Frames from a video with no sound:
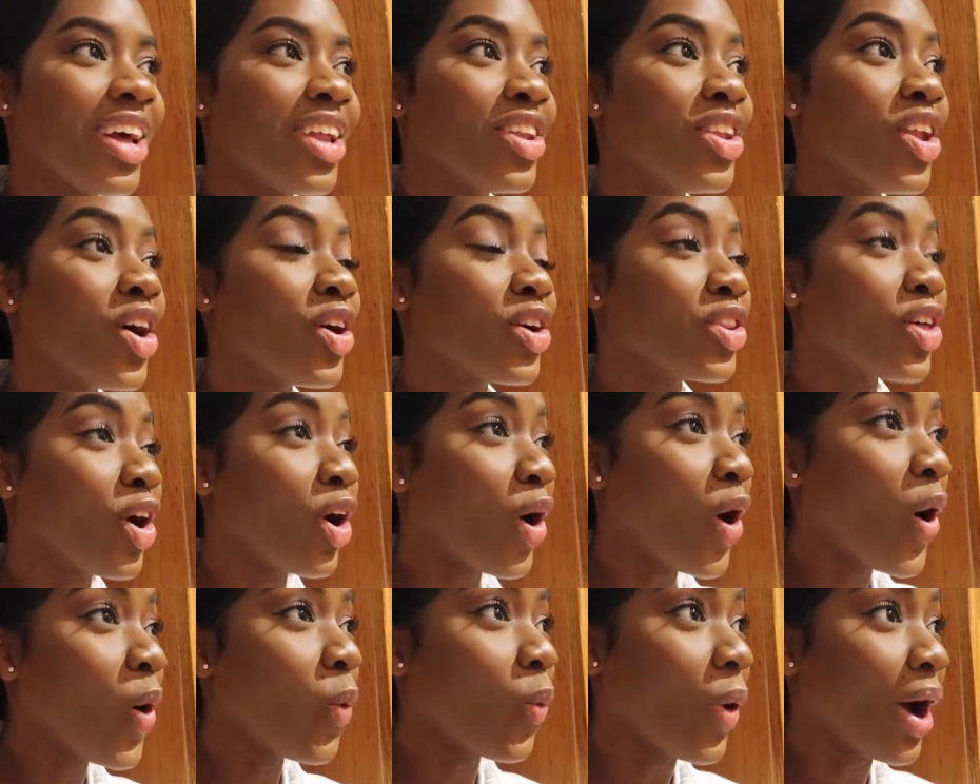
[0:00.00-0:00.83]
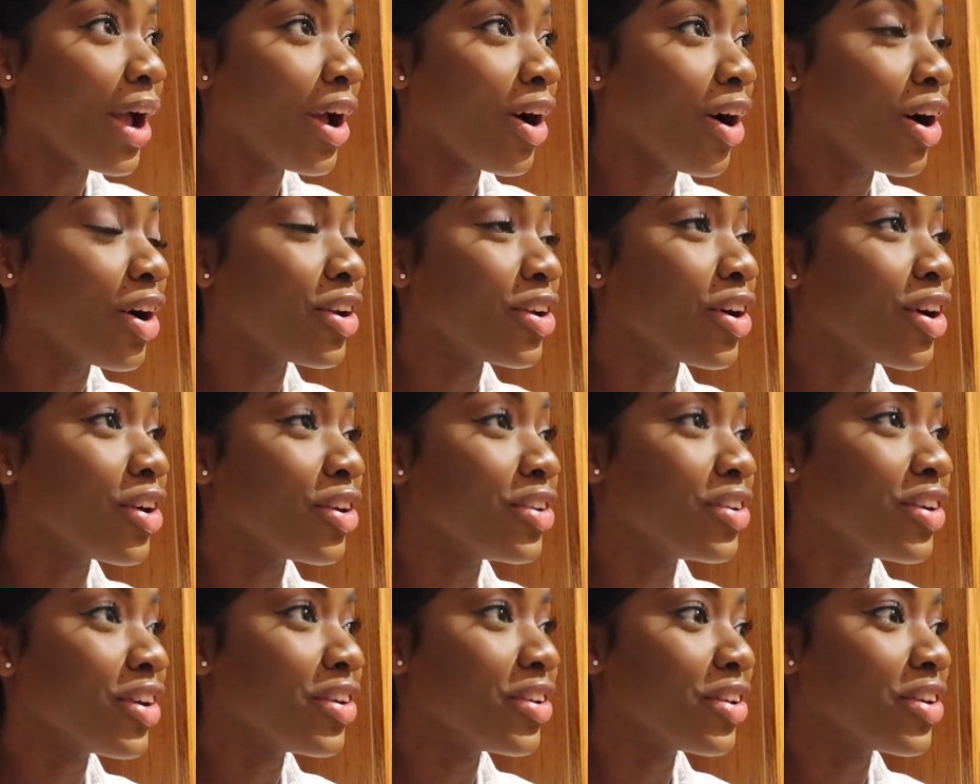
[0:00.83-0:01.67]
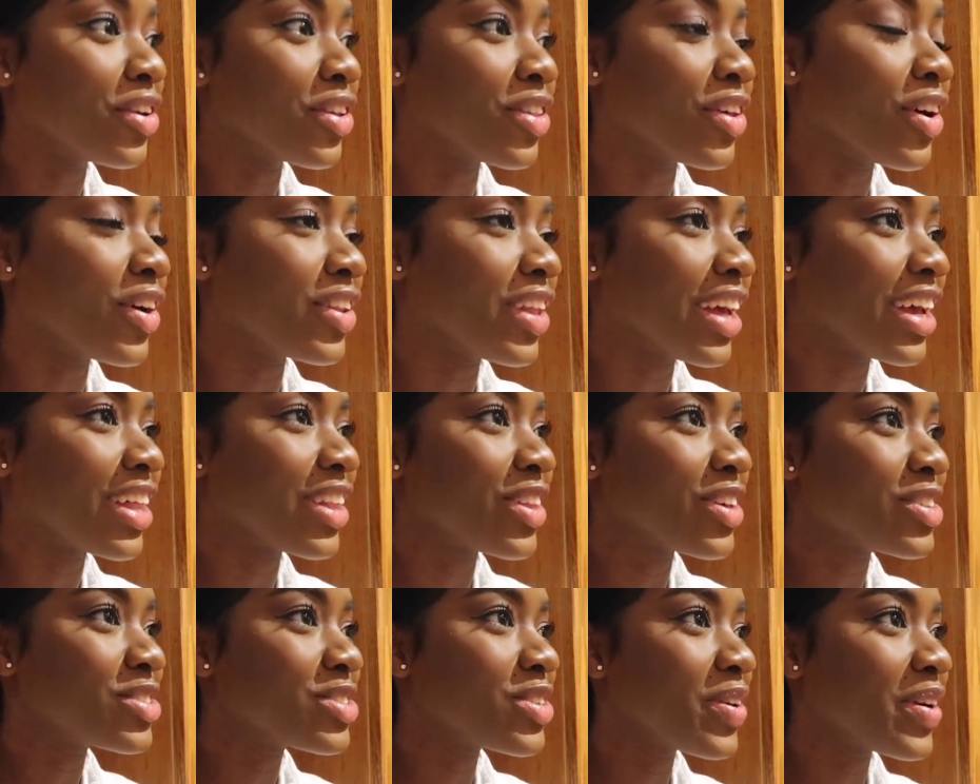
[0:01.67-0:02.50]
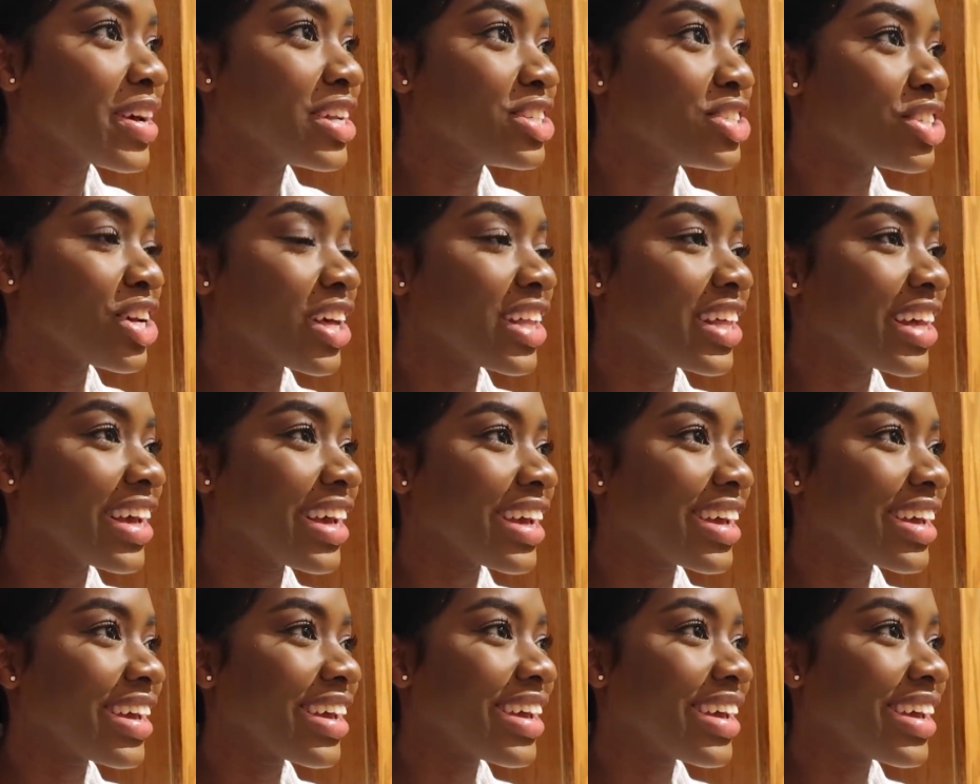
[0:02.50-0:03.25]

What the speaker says: No, the all white on you though, like it looks so angelic.